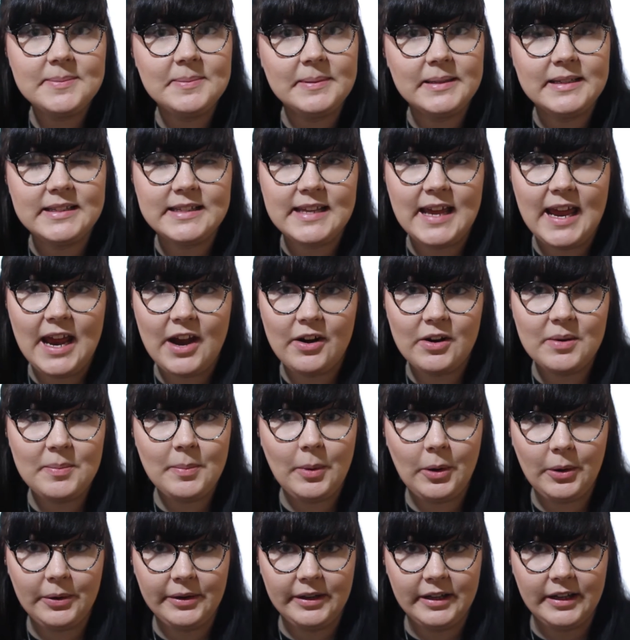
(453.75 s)
but it's a Harry
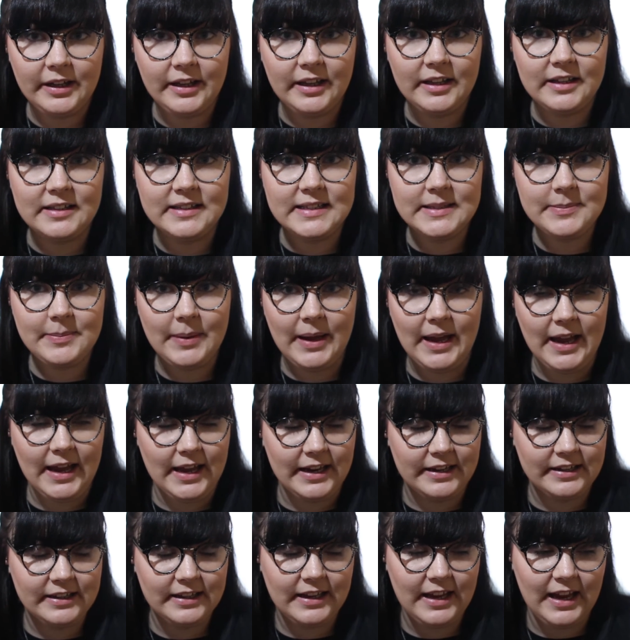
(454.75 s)
Potter
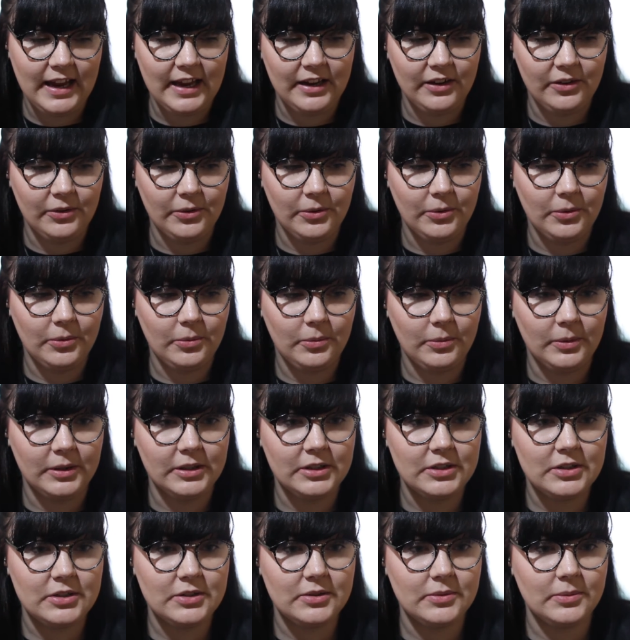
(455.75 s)
inspired candle
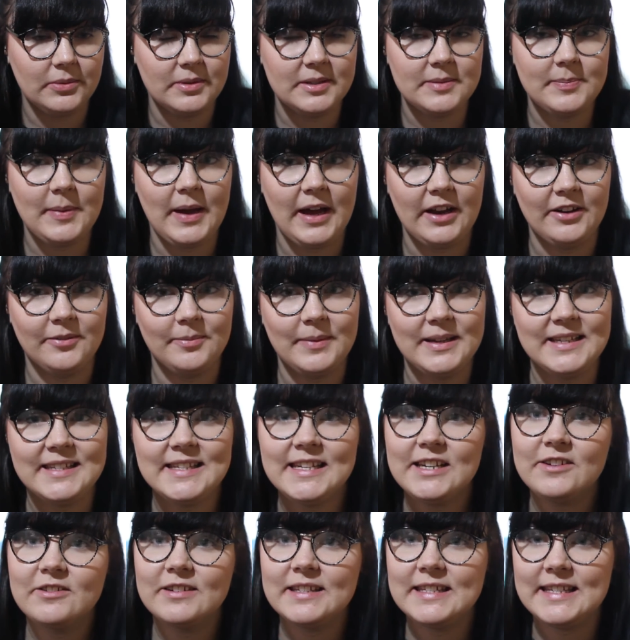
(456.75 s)
which was part of my
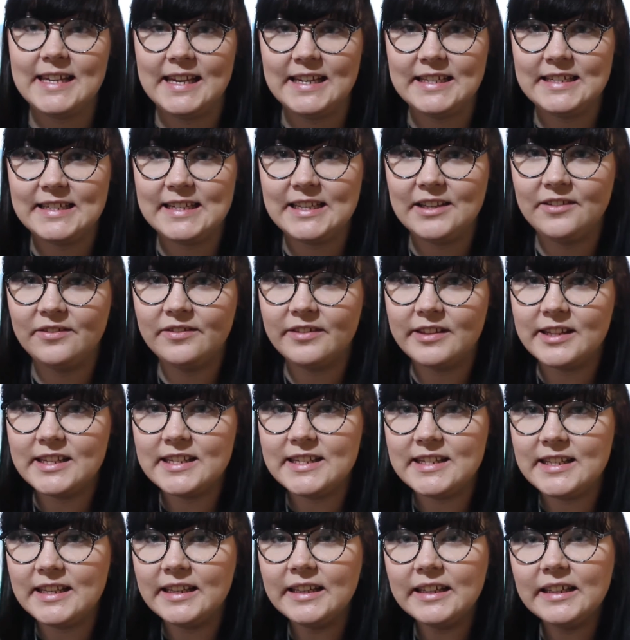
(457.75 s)
Secret Santa gift
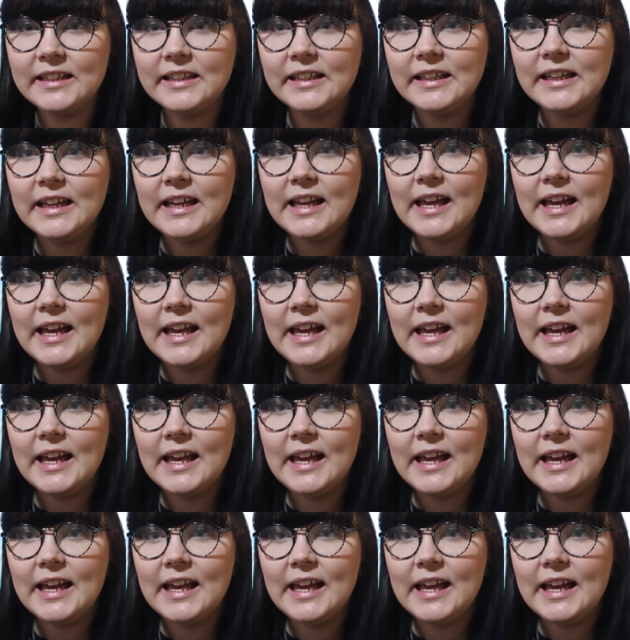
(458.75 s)
this year.